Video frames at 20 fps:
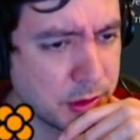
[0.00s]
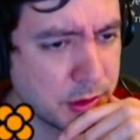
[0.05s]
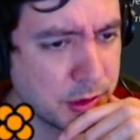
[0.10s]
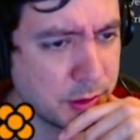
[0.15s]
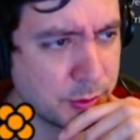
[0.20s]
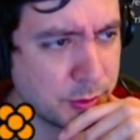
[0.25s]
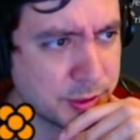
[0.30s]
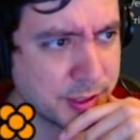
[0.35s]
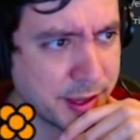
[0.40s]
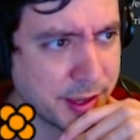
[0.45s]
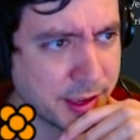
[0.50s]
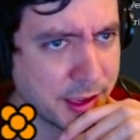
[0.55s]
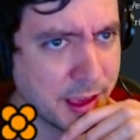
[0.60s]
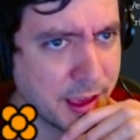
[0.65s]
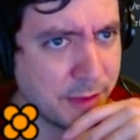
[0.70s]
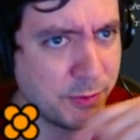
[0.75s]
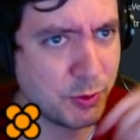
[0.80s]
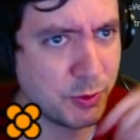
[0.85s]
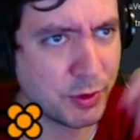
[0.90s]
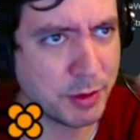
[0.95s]
was like
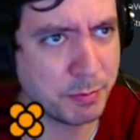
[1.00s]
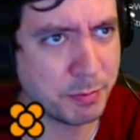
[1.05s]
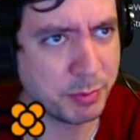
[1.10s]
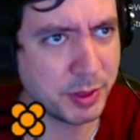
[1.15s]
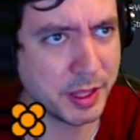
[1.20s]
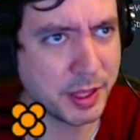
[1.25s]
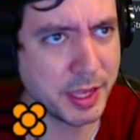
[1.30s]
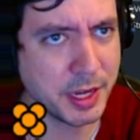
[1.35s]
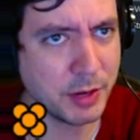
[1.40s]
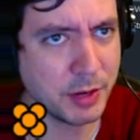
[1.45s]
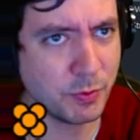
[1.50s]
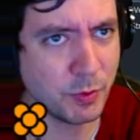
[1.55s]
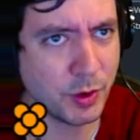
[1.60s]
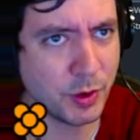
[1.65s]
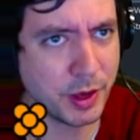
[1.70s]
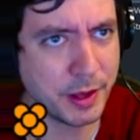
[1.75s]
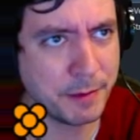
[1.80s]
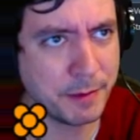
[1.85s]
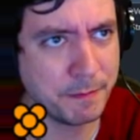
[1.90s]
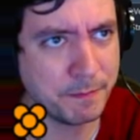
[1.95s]
if you completed
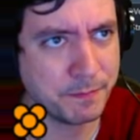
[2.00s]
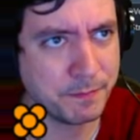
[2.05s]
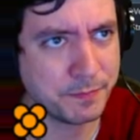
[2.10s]
one,